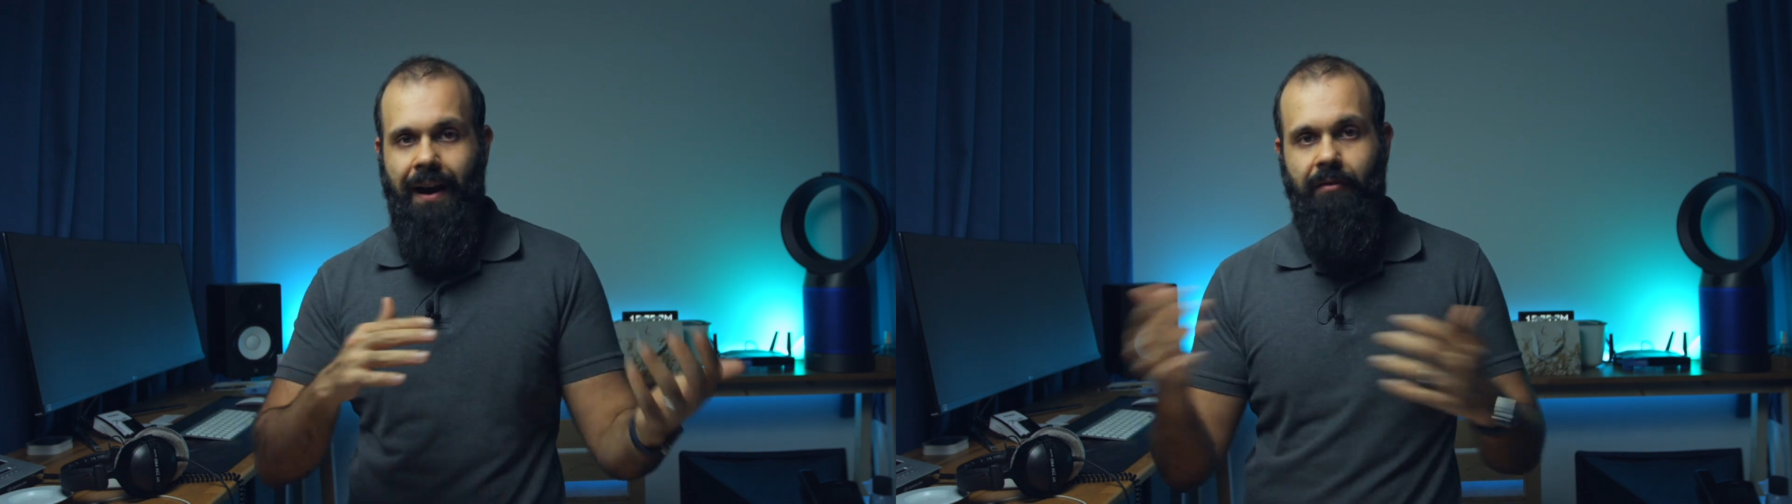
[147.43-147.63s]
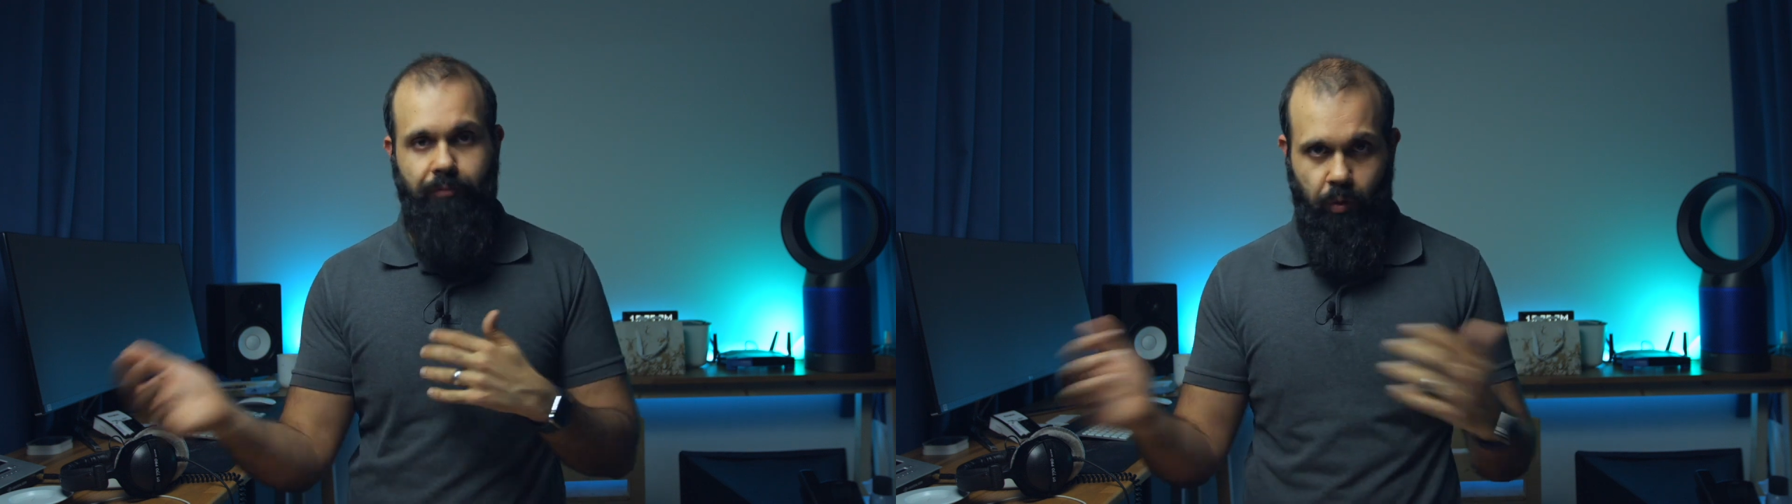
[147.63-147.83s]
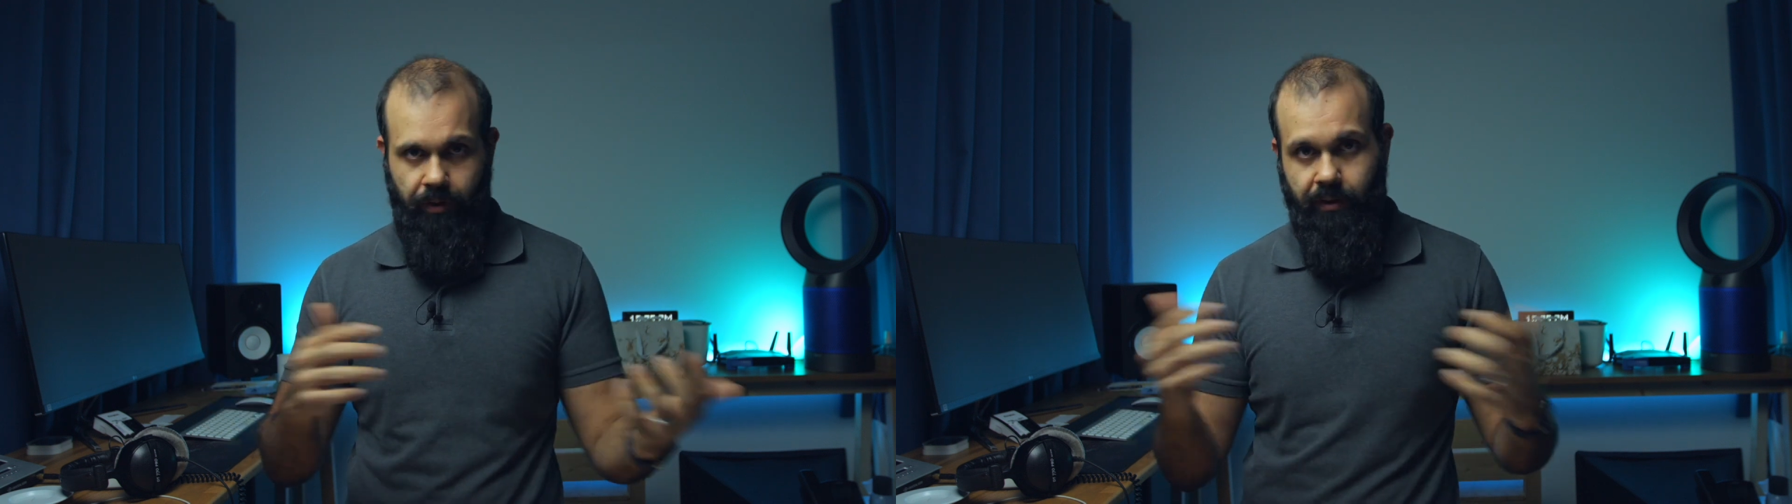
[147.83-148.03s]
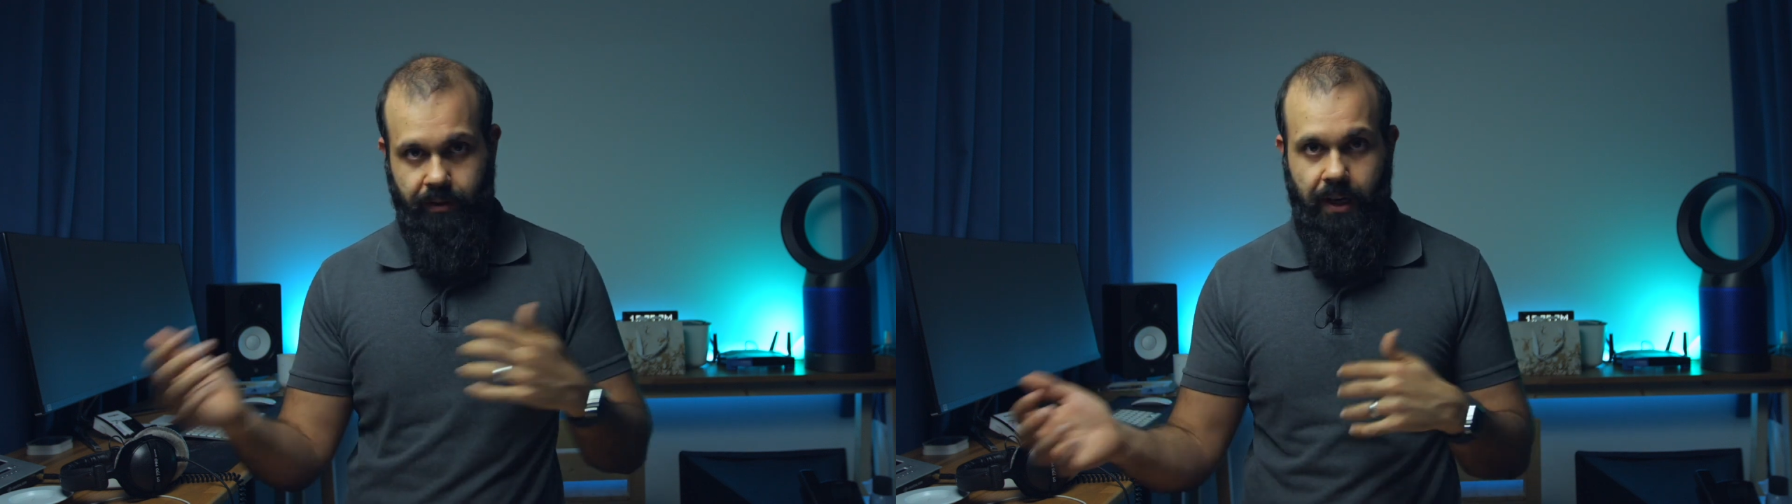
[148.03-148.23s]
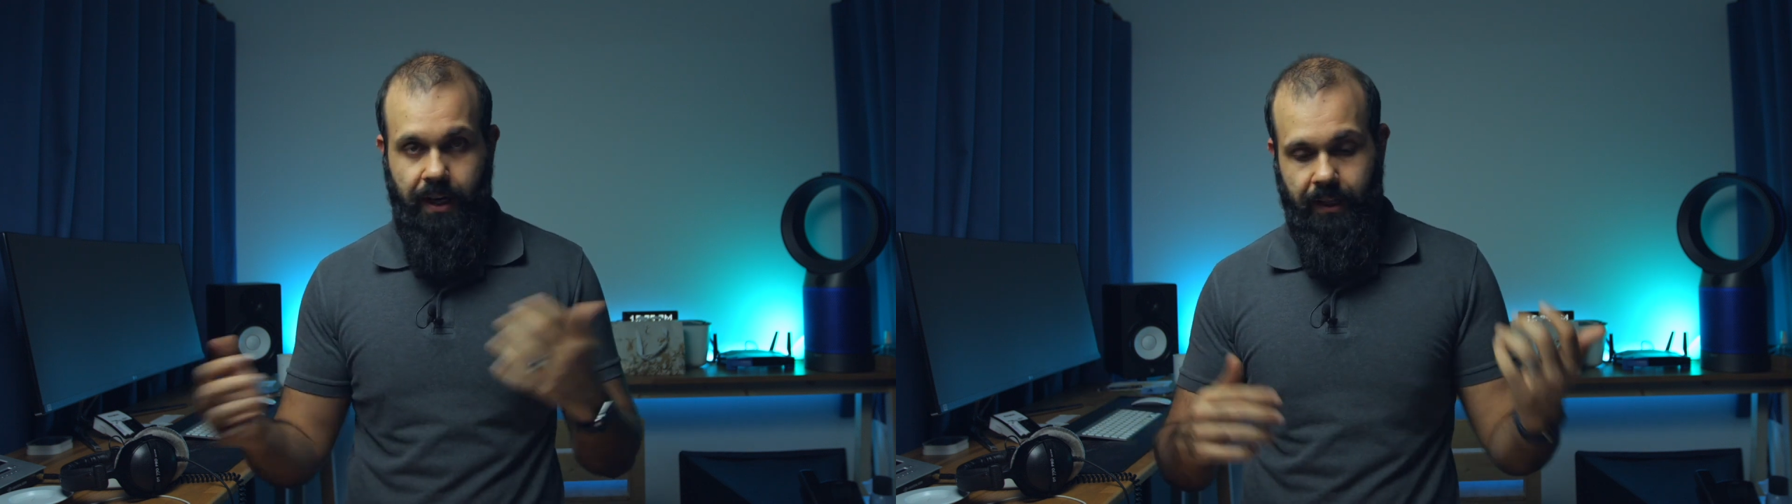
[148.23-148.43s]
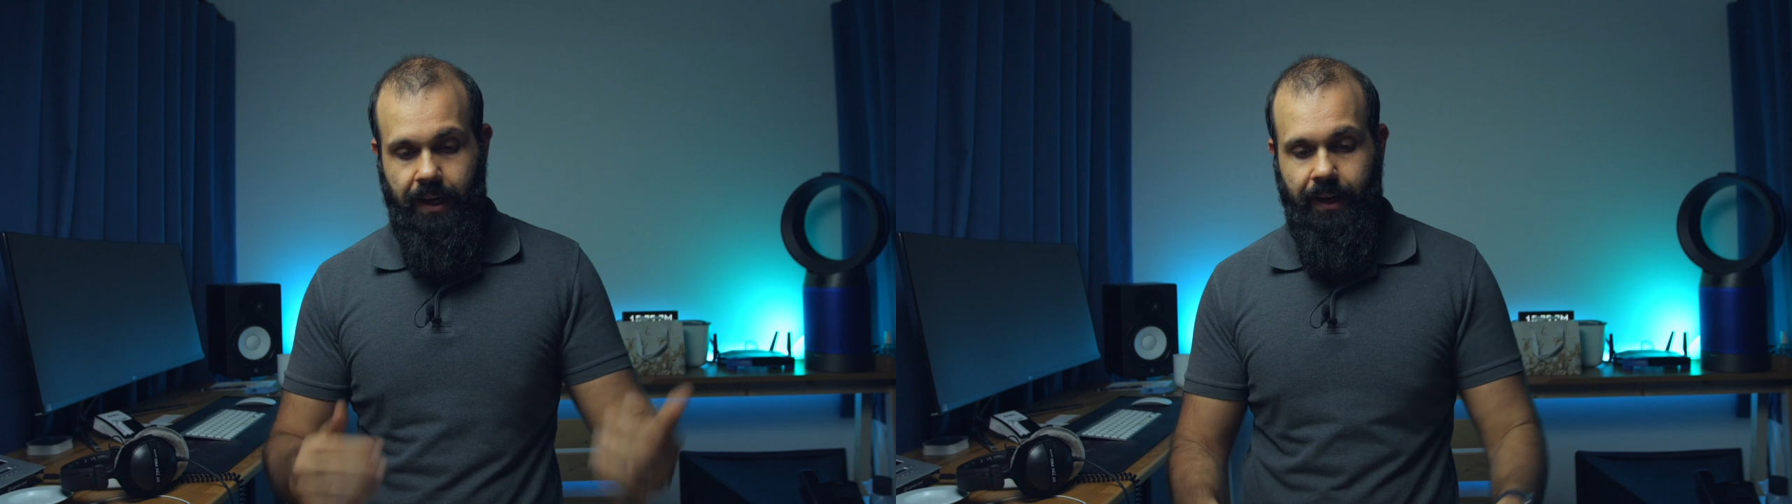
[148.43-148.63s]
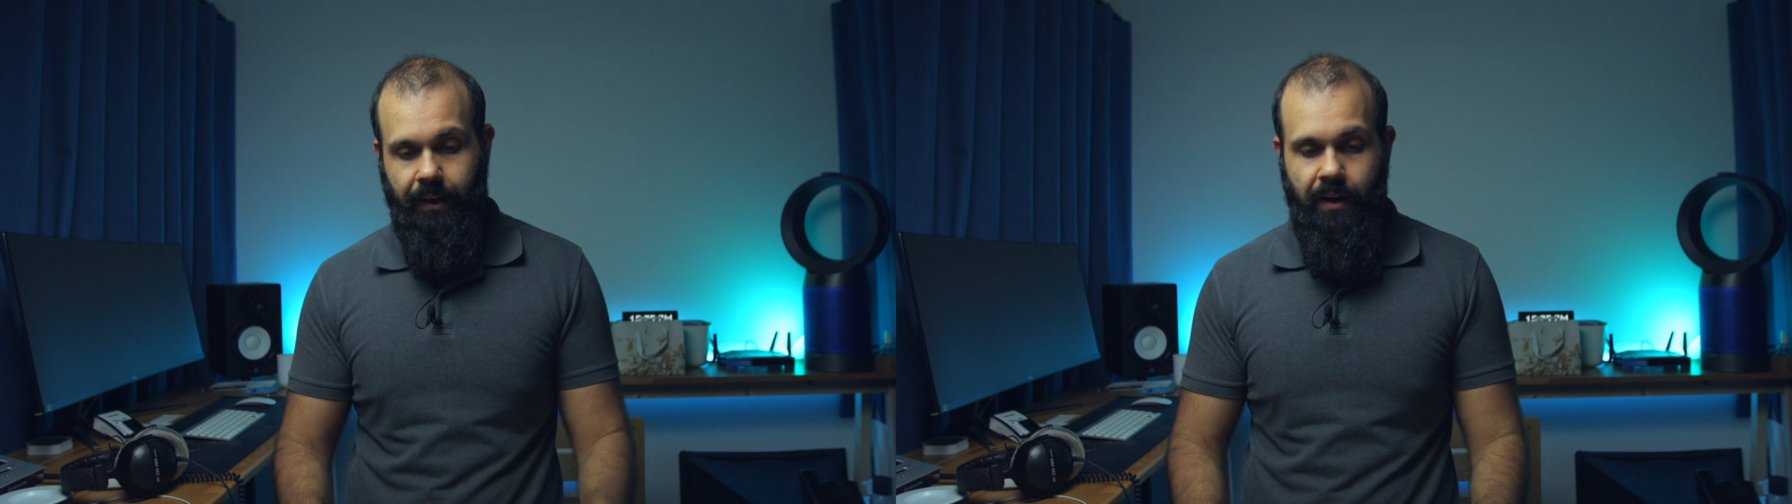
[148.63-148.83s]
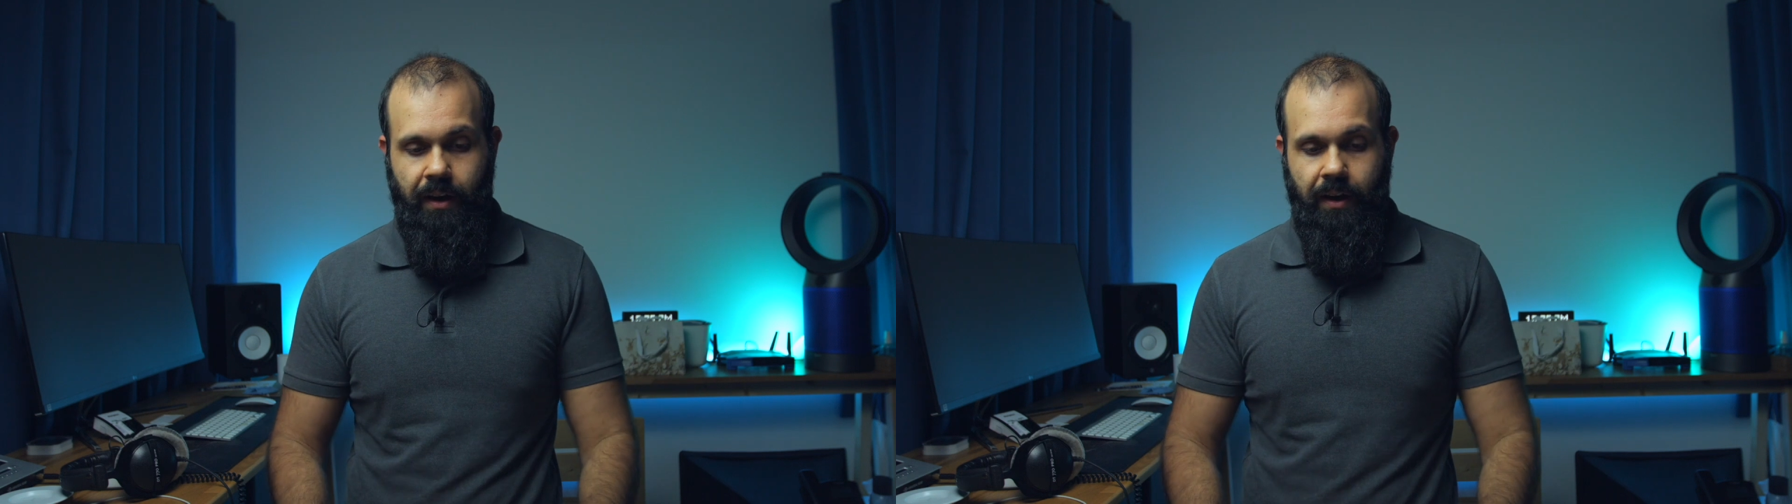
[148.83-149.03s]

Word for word: back and forth is kind of like